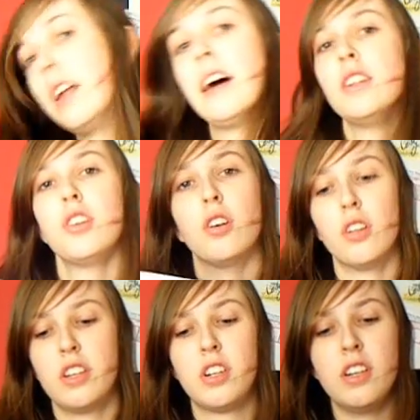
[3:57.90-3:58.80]
and actually
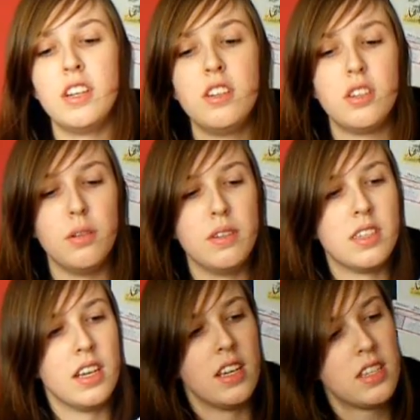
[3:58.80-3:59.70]
all it turned into
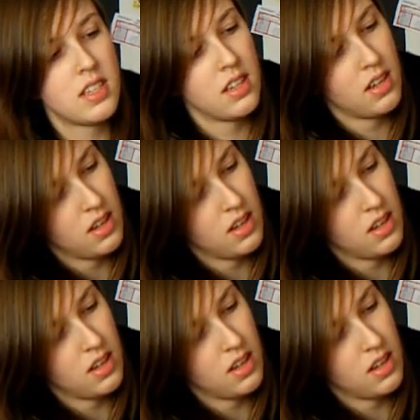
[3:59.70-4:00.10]
is this,